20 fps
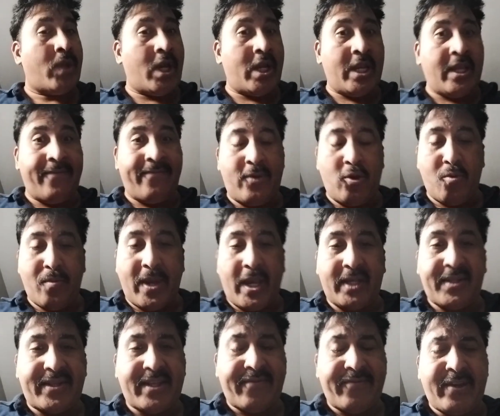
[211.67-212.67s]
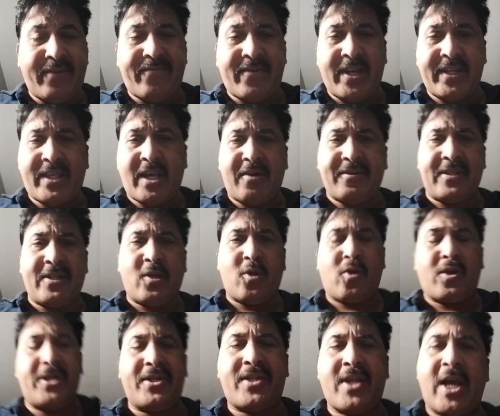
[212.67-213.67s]
And if you make
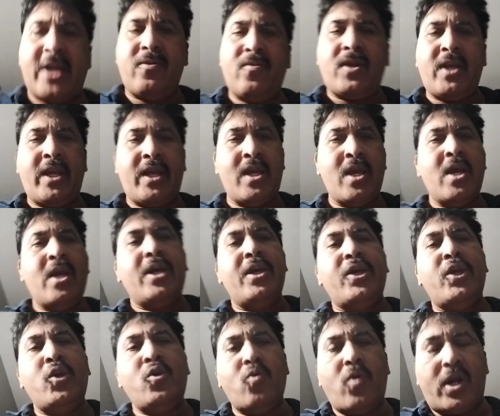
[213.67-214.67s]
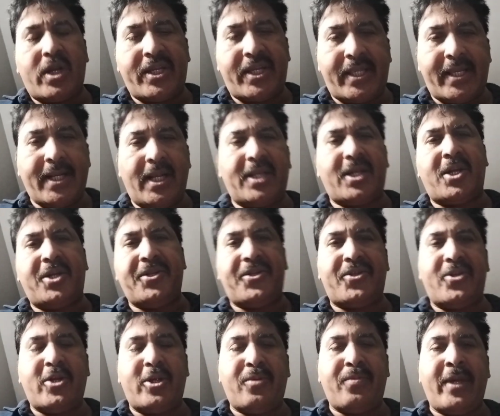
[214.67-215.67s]
$75,000 annually, you are still
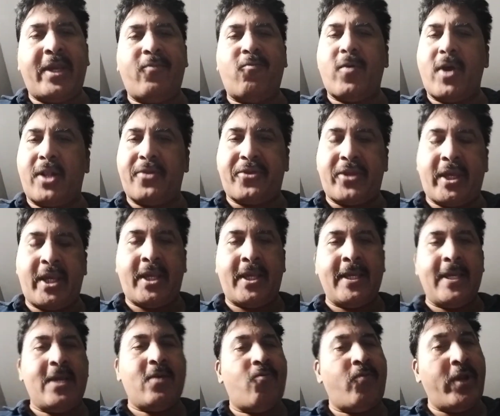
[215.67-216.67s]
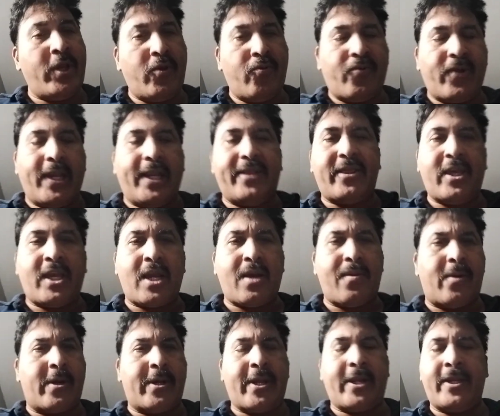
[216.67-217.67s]
considered to be wealthy. When you really think
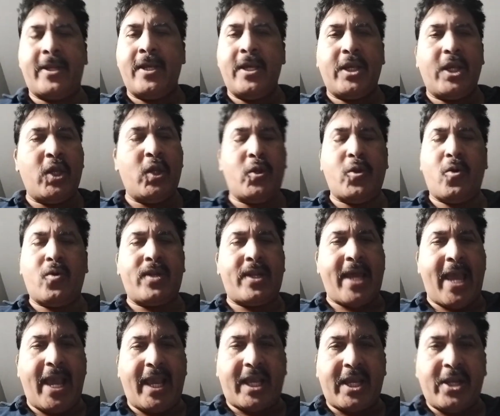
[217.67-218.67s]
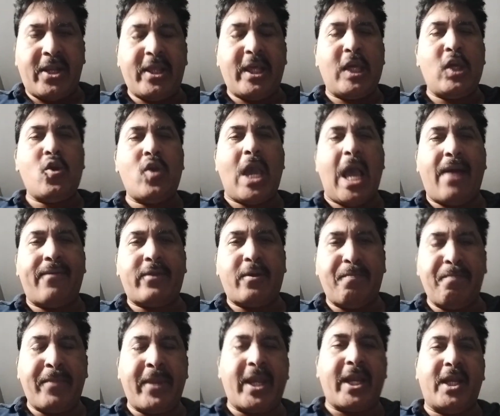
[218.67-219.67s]
about it, you don't lack anything. You have the
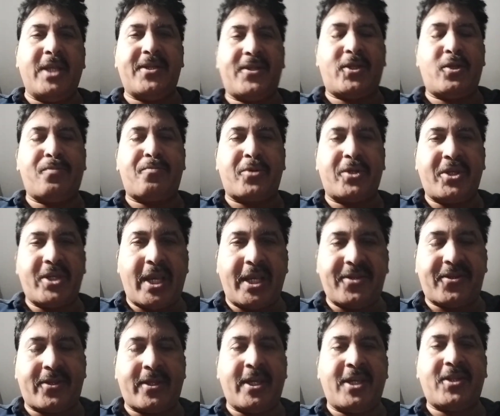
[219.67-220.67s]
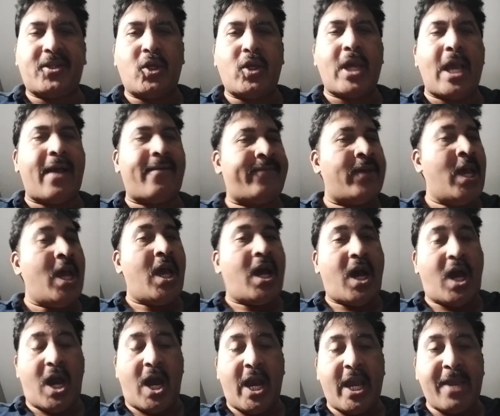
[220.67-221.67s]
means to purchase things. You have
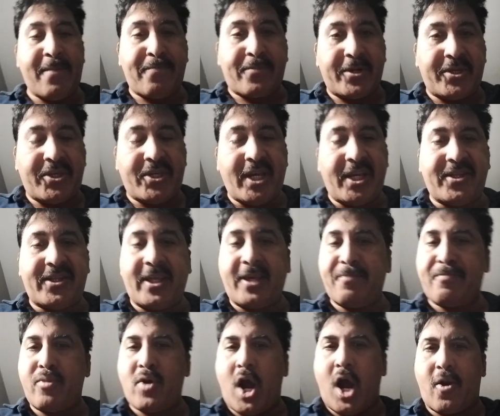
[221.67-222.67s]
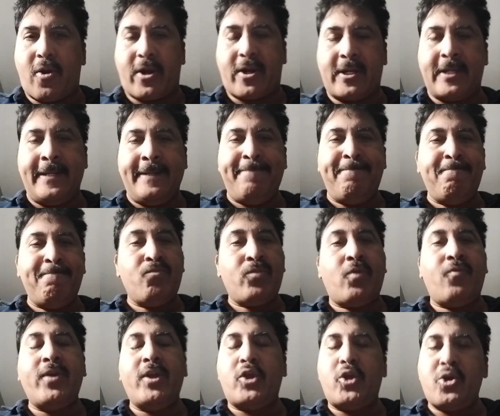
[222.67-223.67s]
high purchasing power
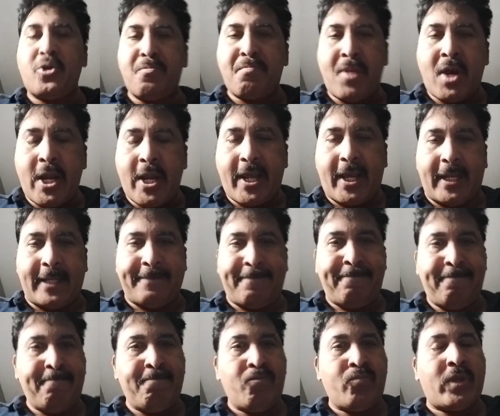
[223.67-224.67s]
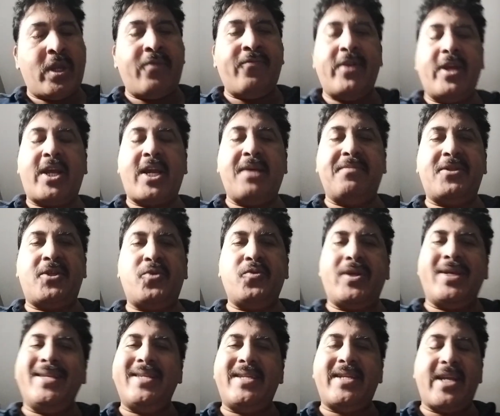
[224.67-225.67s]
with your money. And when it comes to
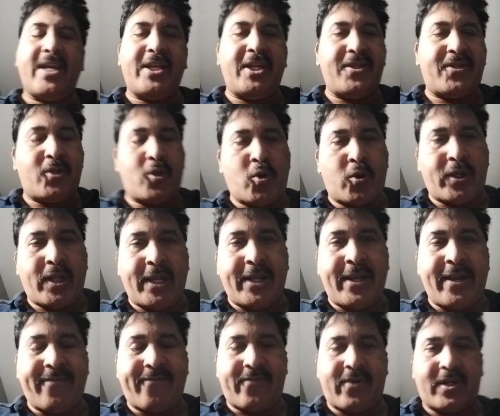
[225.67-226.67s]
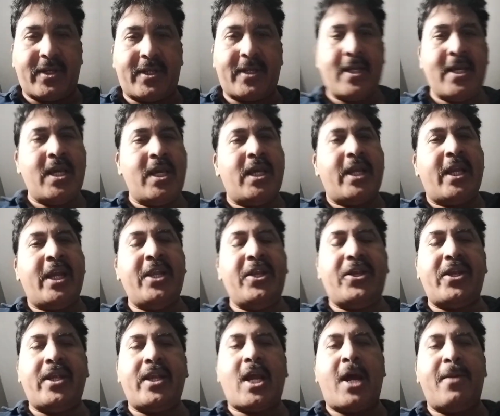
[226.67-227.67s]
India, it is totally different.
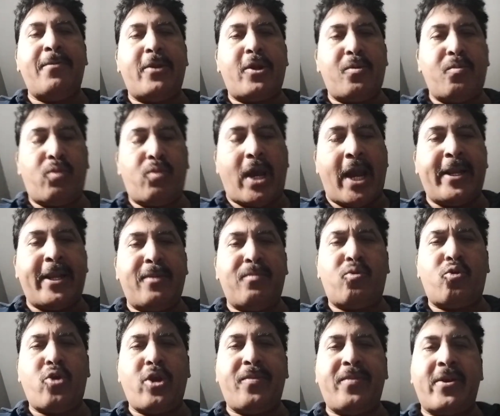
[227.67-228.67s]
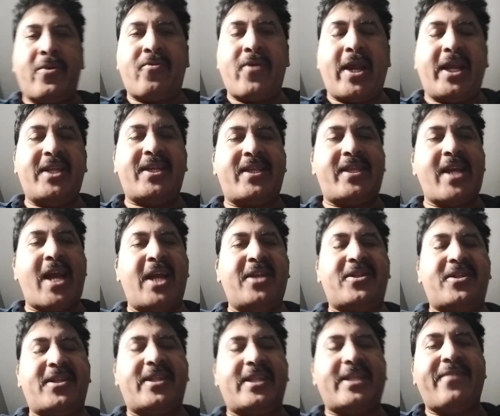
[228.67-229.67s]
Indian unemployment rate
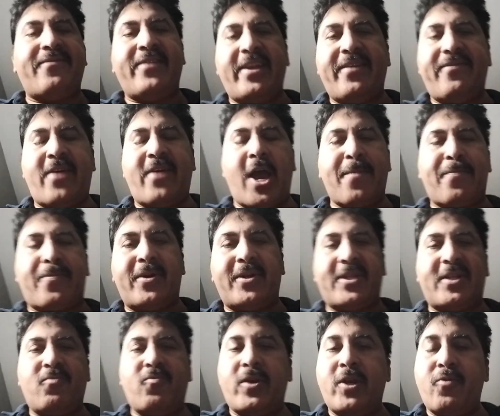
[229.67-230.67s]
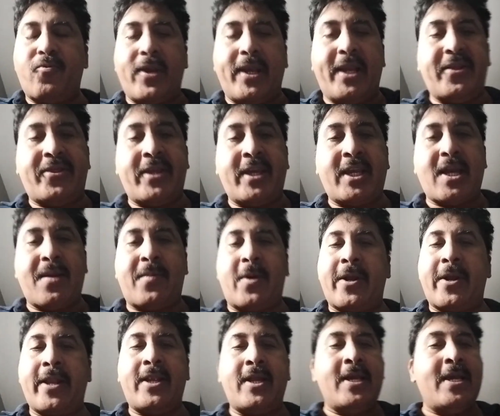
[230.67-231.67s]
stands at 75% when you really think
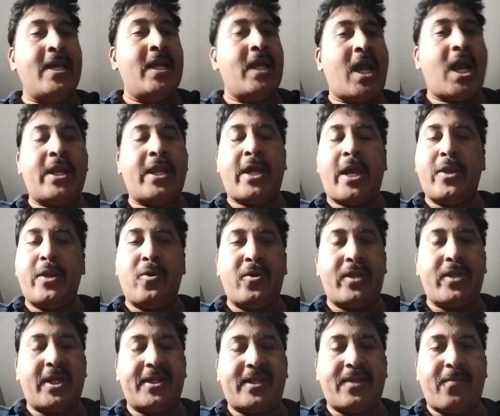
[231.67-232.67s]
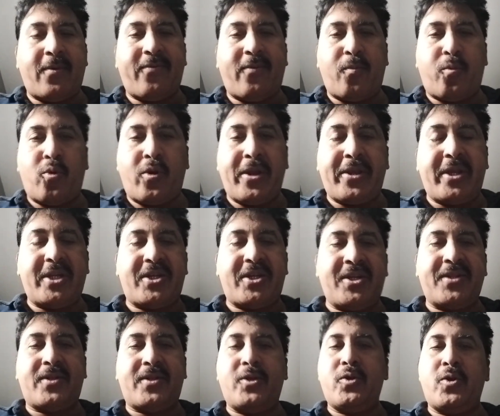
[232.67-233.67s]
about it. And I know that some of the
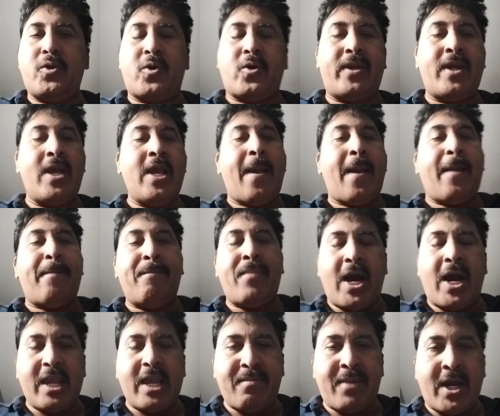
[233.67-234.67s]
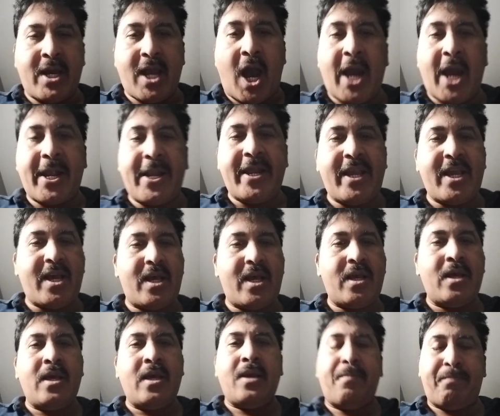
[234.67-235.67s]
politicians do not buy my
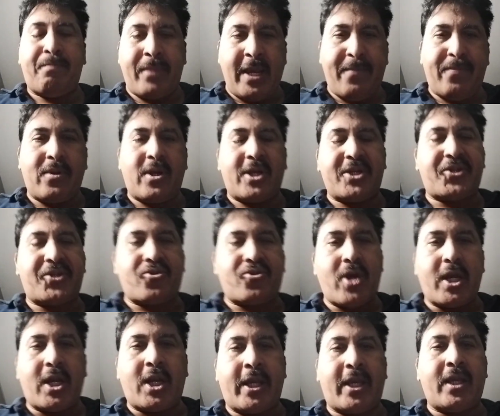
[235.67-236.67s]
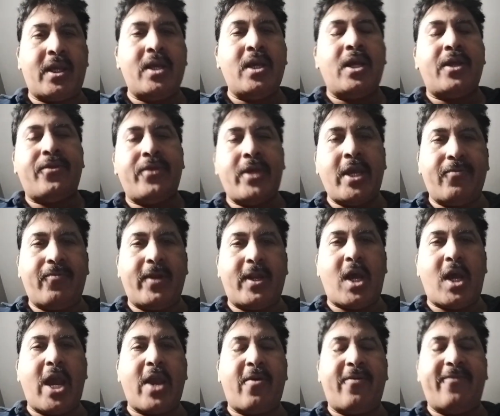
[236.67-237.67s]
idea. People are struggling. They
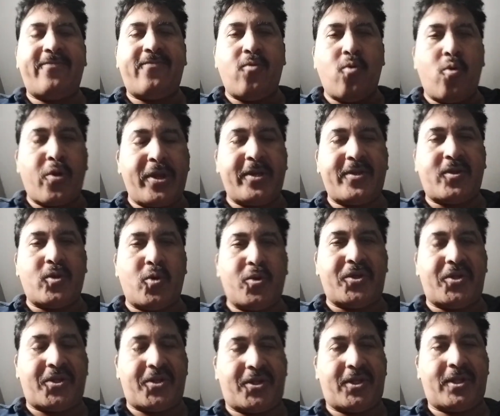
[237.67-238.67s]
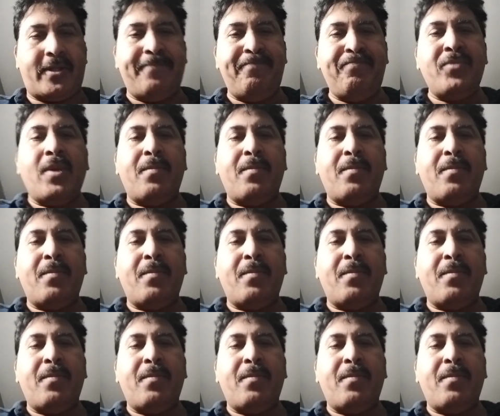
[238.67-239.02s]
rely on foreign sources.